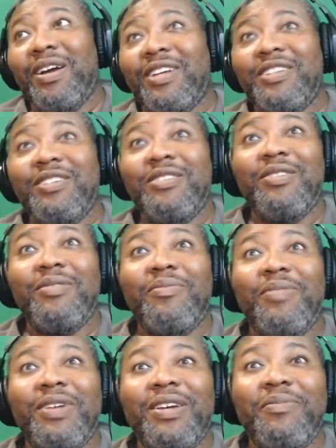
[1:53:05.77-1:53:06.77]
you're gonna
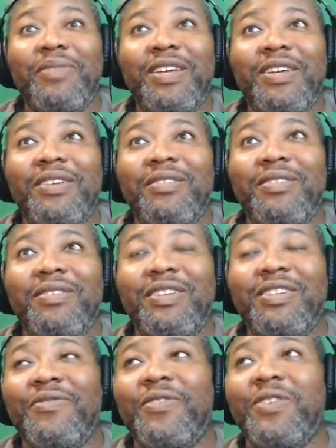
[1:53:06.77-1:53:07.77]
blame me at least the
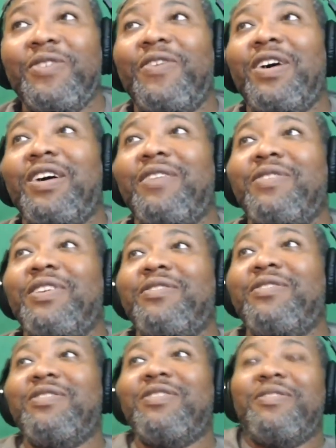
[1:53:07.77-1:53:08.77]
first five years.
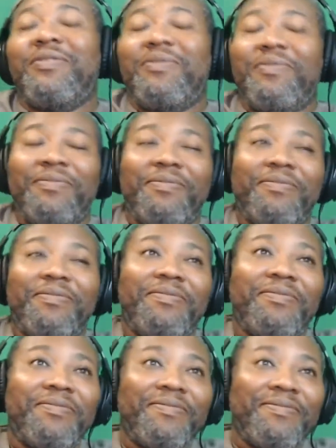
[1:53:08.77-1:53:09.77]
So. Yeah, you're an
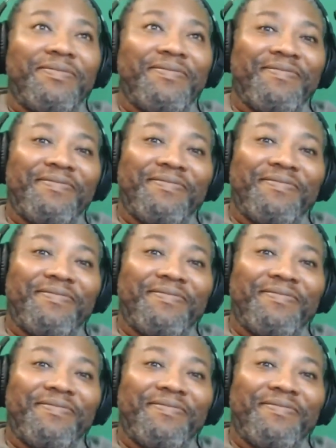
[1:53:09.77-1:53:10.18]
asshole. All of you that